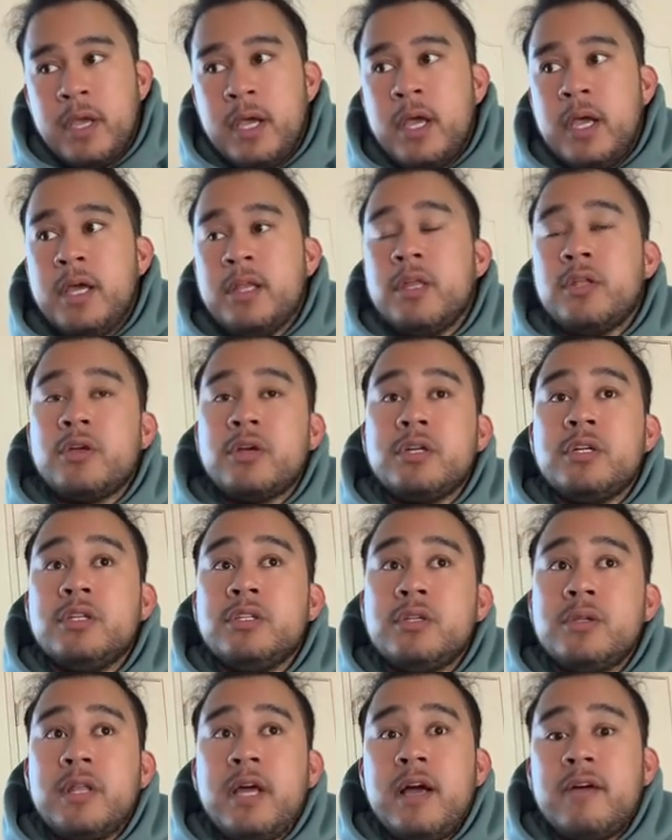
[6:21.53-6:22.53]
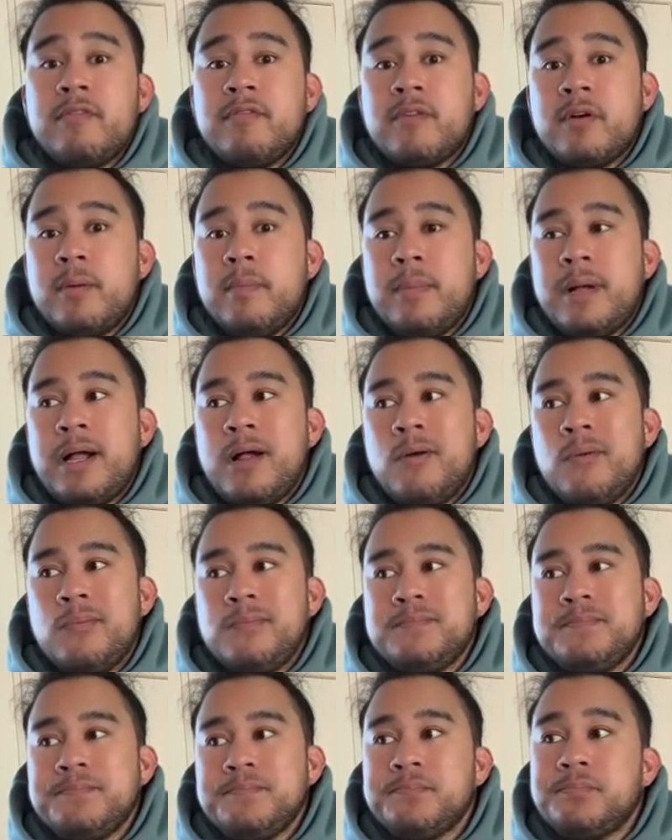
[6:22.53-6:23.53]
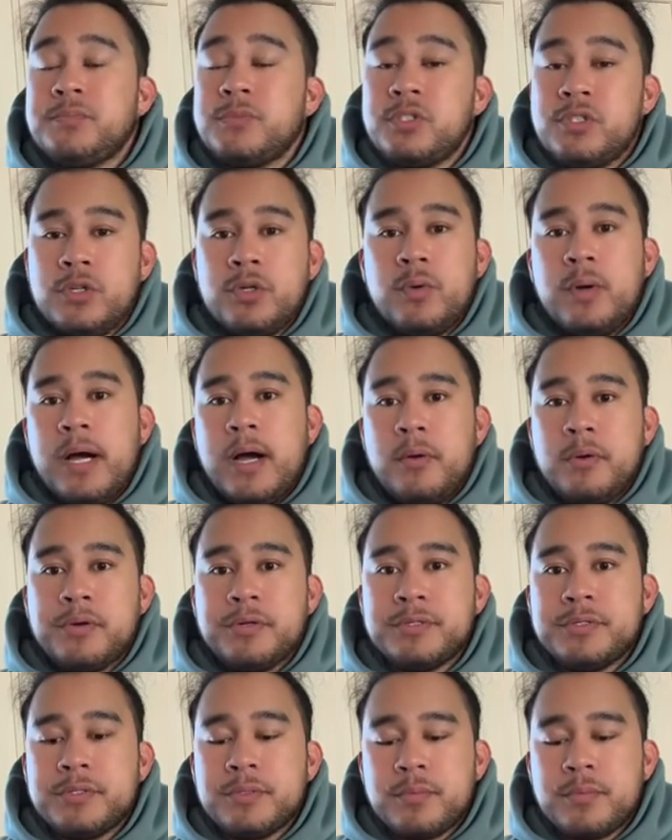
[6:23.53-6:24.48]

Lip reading: And then you're gonna do that for about 2 hours